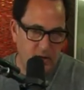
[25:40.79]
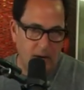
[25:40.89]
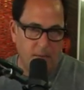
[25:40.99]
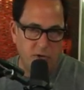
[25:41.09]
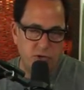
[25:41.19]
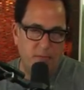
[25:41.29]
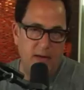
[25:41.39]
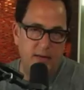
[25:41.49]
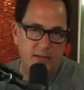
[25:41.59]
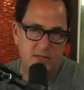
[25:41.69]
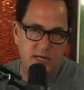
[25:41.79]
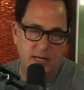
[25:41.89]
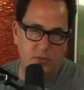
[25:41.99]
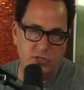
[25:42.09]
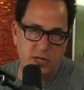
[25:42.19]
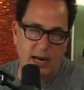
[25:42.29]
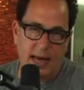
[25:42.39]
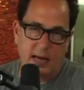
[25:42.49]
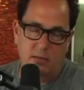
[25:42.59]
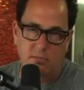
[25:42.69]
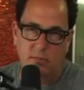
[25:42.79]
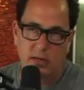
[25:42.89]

I'm also making this sandwich that I had in,